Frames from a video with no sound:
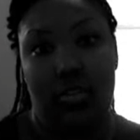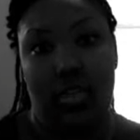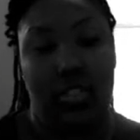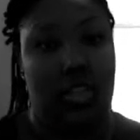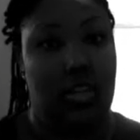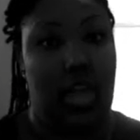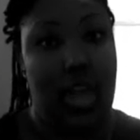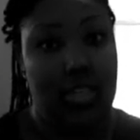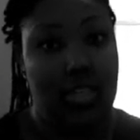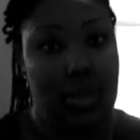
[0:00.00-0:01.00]
Because the
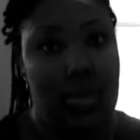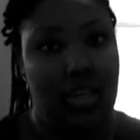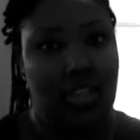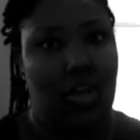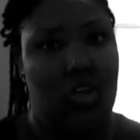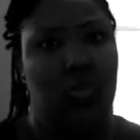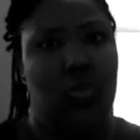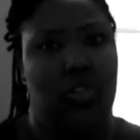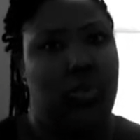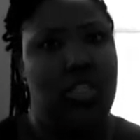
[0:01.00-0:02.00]
last time I saw you,
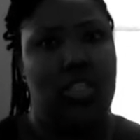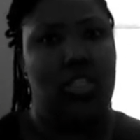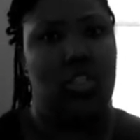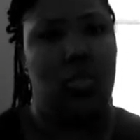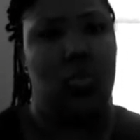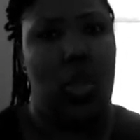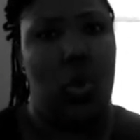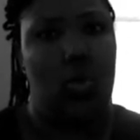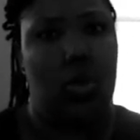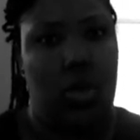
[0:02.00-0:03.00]
which wasn't too
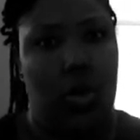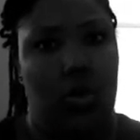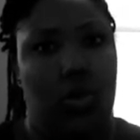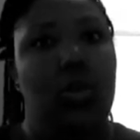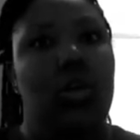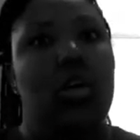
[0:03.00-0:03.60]
long ago,